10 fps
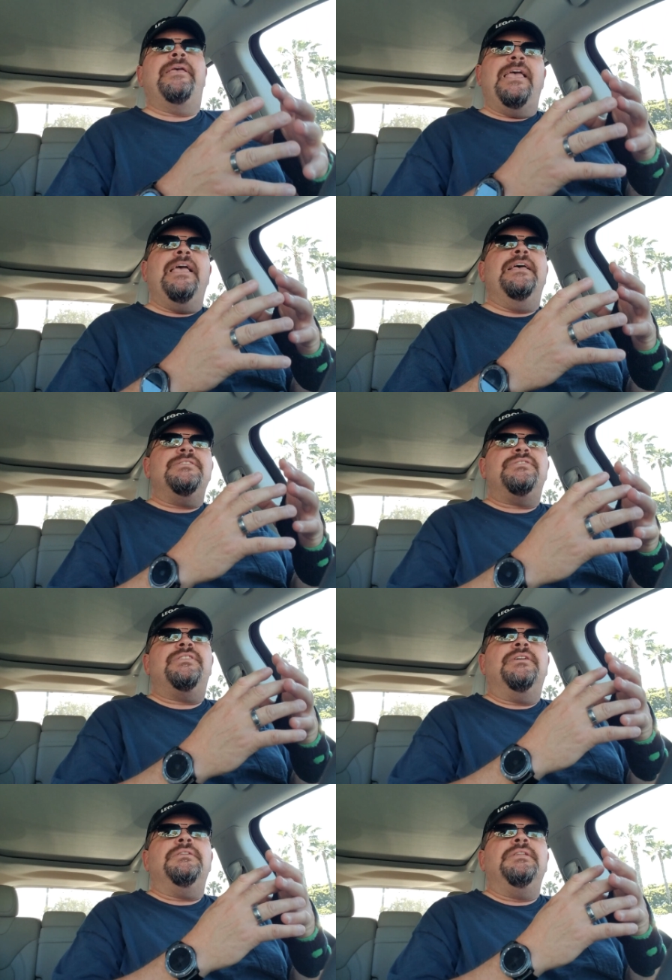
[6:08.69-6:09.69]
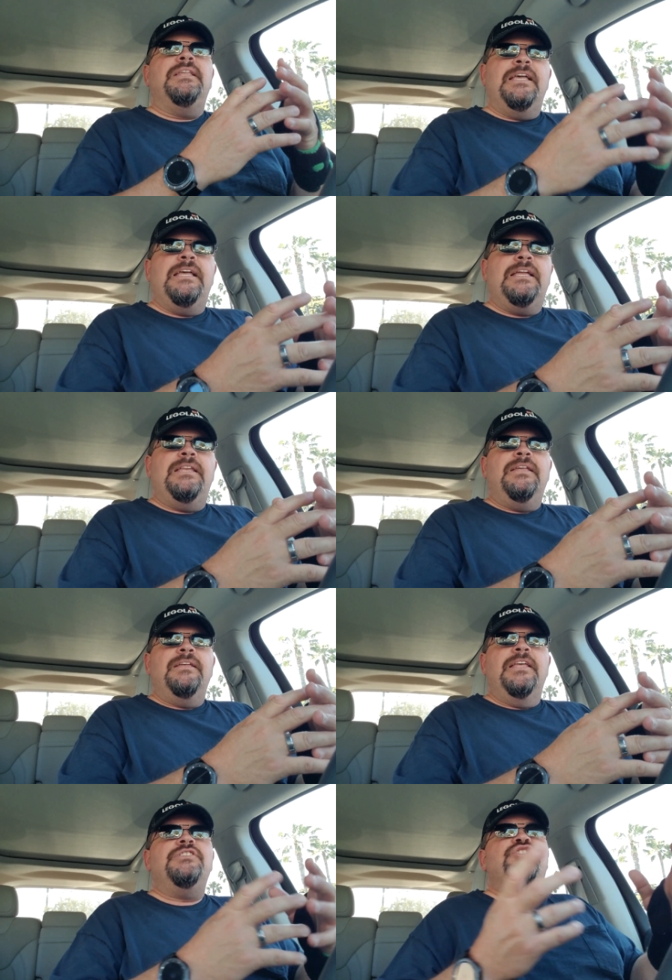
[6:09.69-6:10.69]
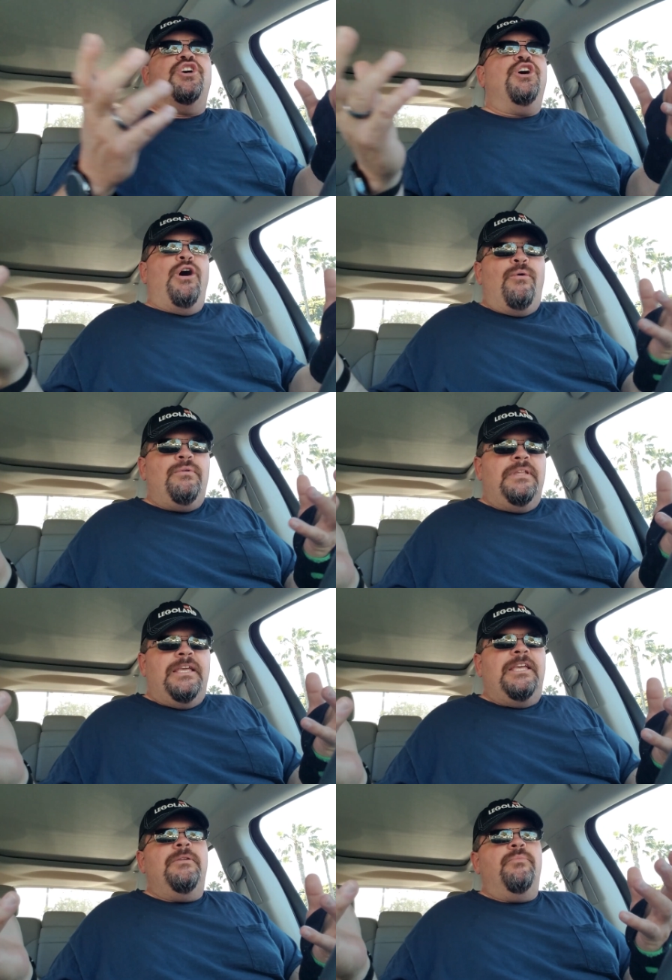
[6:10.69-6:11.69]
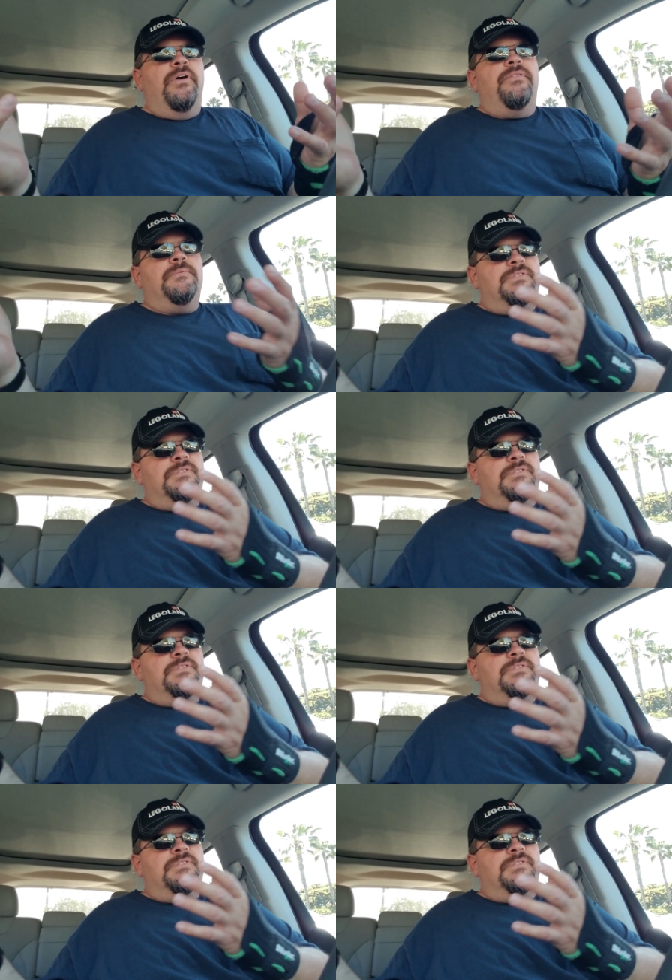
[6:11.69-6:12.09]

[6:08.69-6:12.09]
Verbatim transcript: He is the lead, he's the co-lead with